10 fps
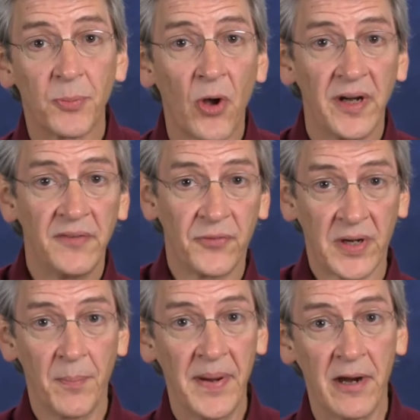brought in for
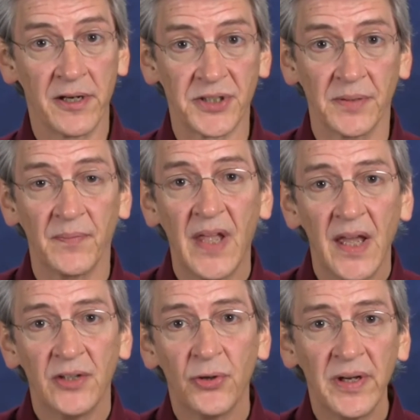comparison.
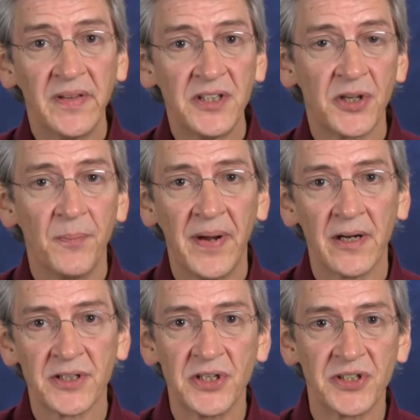During these
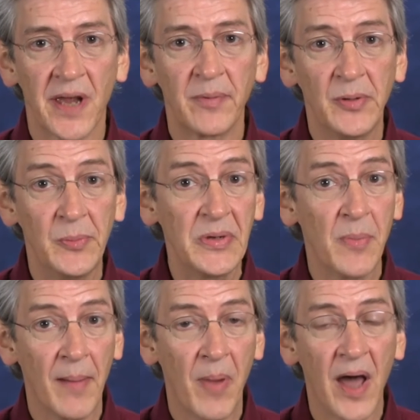comparisons, I'm going to mute
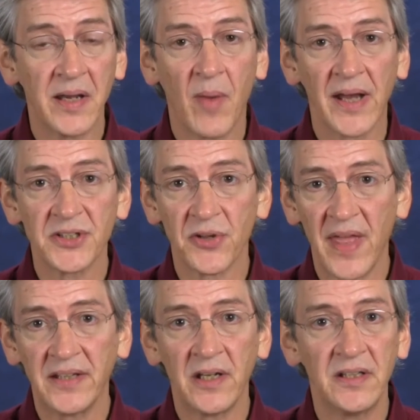my body mic so
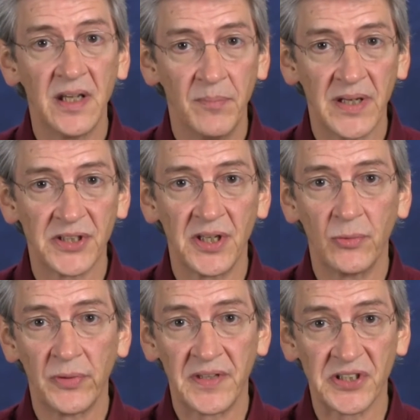that doesn't get mixed
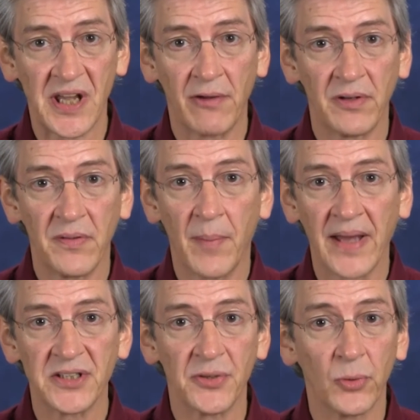in with the sound of the
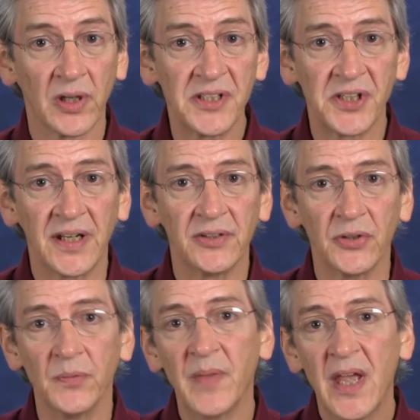mics that we're listening
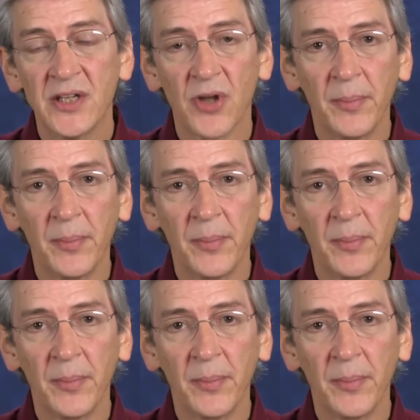to. So I'm